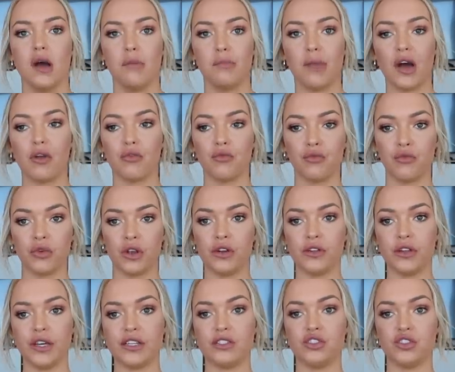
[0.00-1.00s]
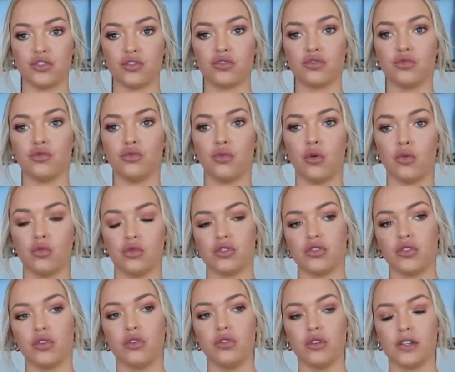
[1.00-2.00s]
But really do
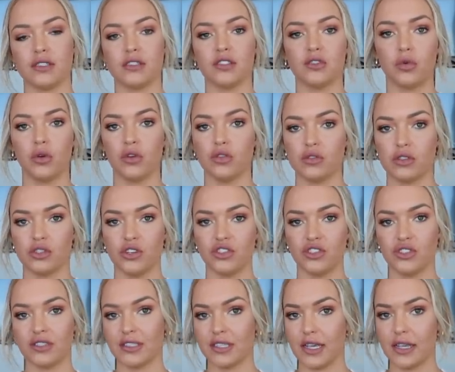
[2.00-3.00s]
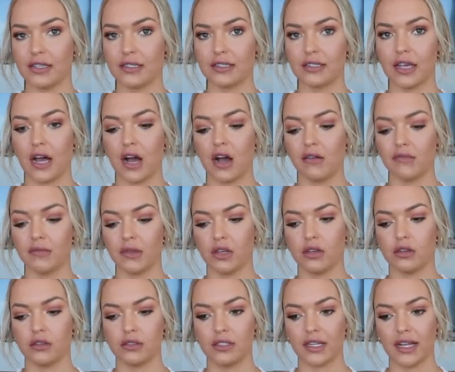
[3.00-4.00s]
also listen to what your surgeon says,
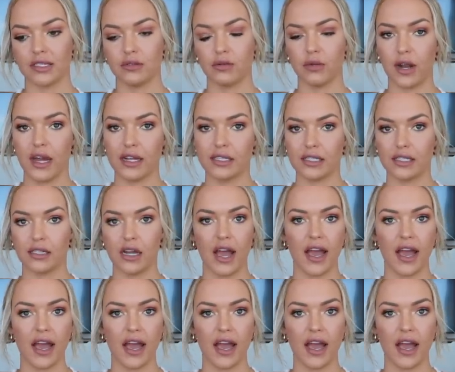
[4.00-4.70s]
because that's what I did.